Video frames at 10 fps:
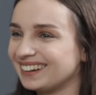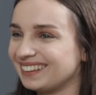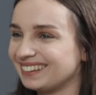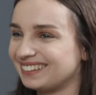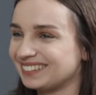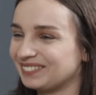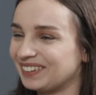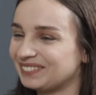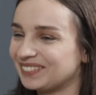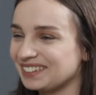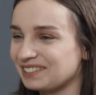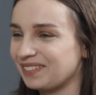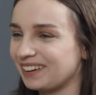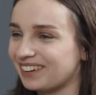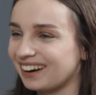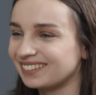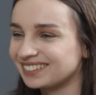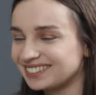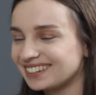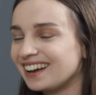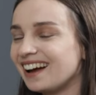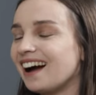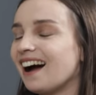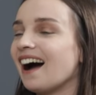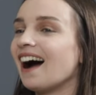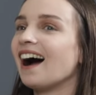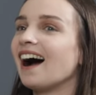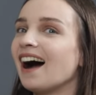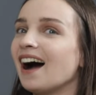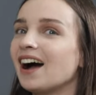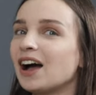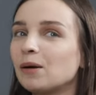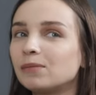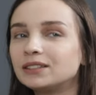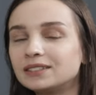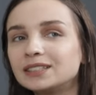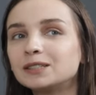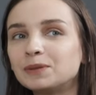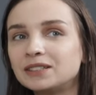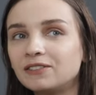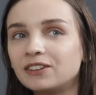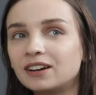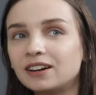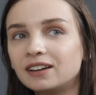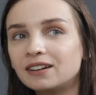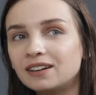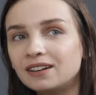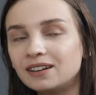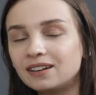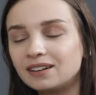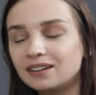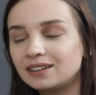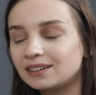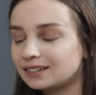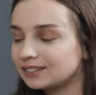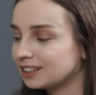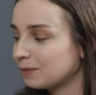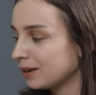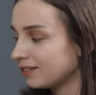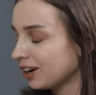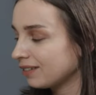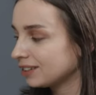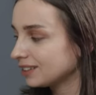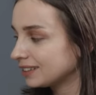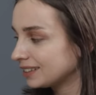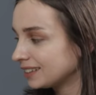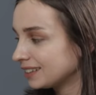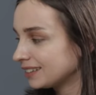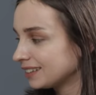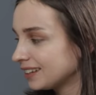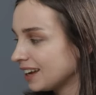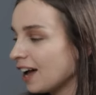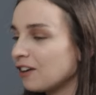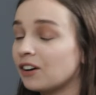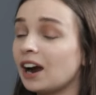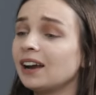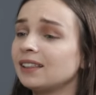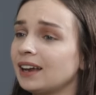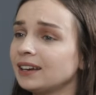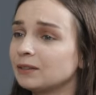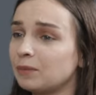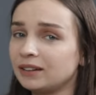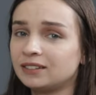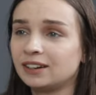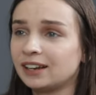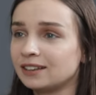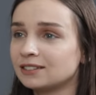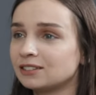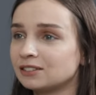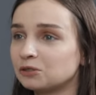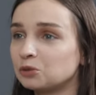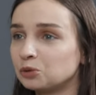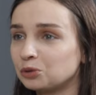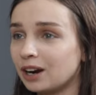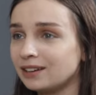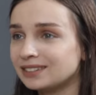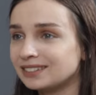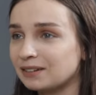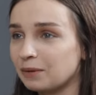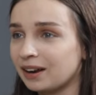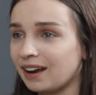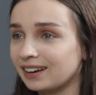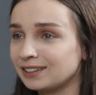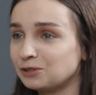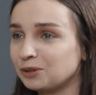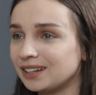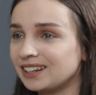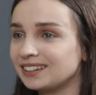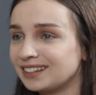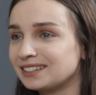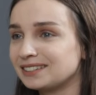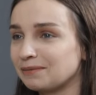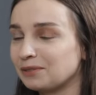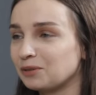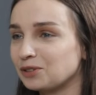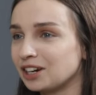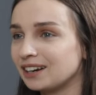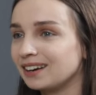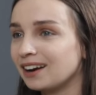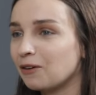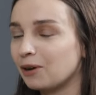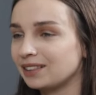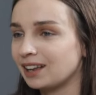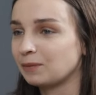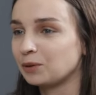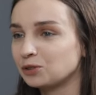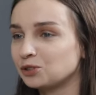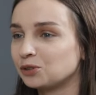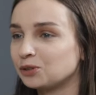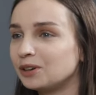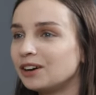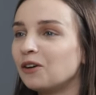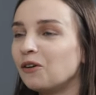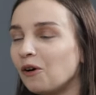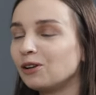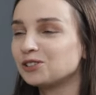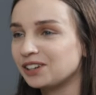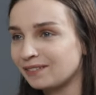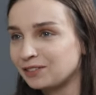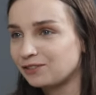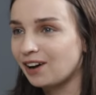I think these are my biggest debate rivals. Uh, but specifically, uh, debate rivals. I, don't, I like debating against you two guys, against you Nikki. This is something which I quite like because you also have the